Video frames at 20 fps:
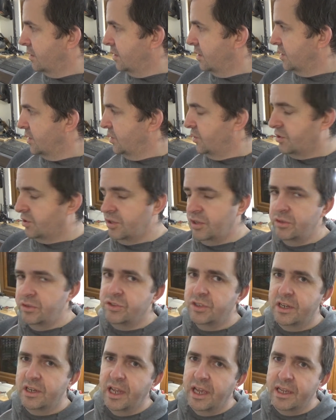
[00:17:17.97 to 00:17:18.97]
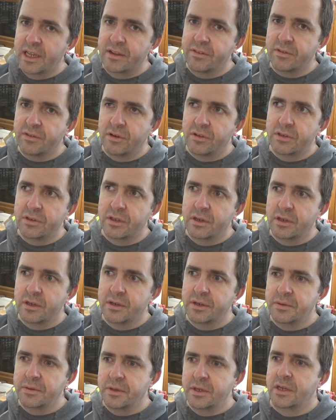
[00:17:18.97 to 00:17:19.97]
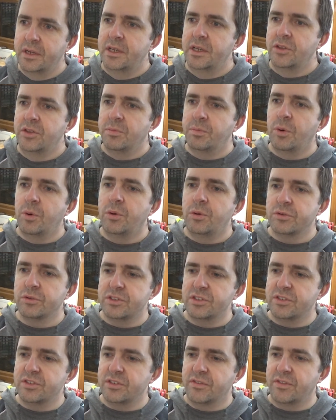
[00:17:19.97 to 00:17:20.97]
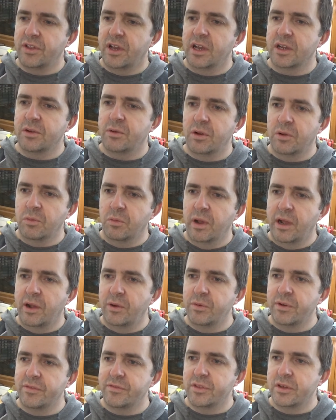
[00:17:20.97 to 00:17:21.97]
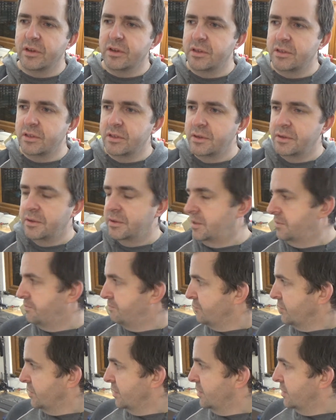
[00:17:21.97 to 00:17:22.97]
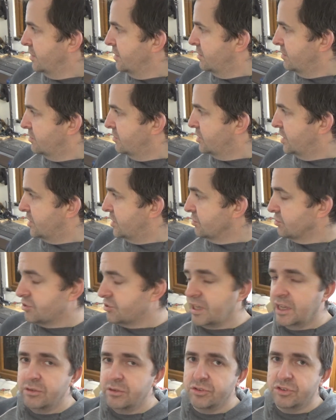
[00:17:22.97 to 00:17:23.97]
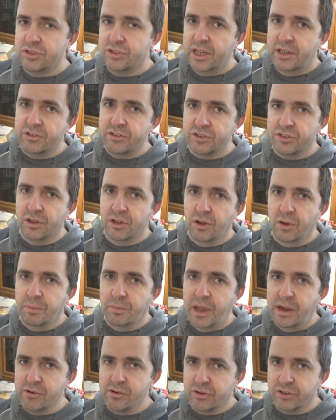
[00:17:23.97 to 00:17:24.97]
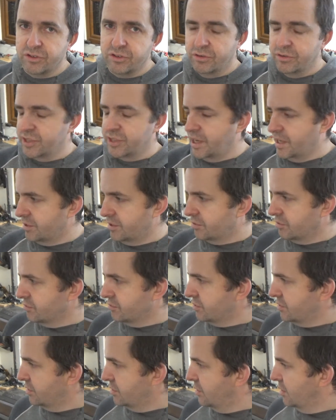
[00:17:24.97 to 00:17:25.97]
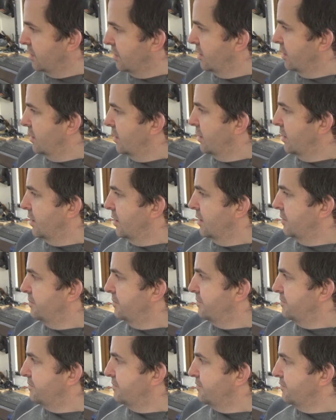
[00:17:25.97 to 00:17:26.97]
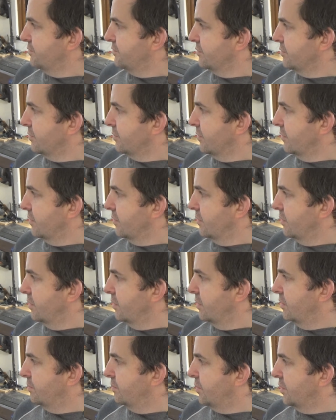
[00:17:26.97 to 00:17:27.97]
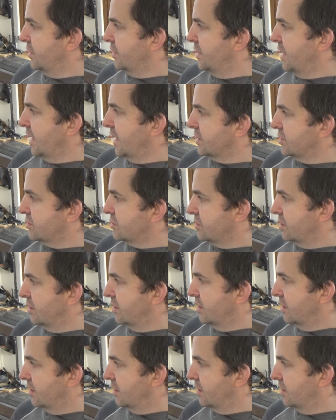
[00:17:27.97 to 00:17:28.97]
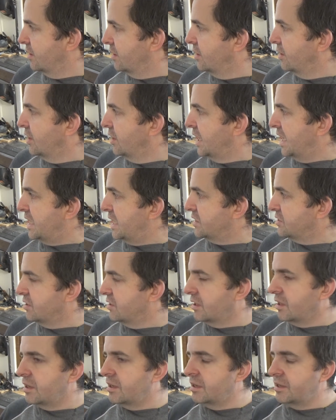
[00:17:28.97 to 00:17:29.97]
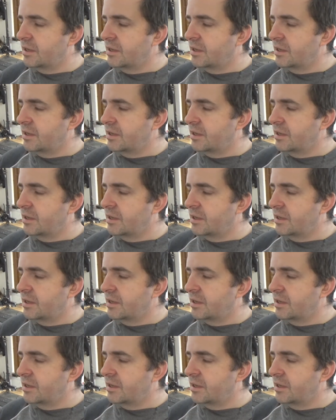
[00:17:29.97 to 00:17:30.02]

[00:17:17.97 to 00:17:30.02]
you can lose a lathe on the balls and stuff like that quite well with the digital scales, because they're just a lot better because they're on the handles. But the next, it's the,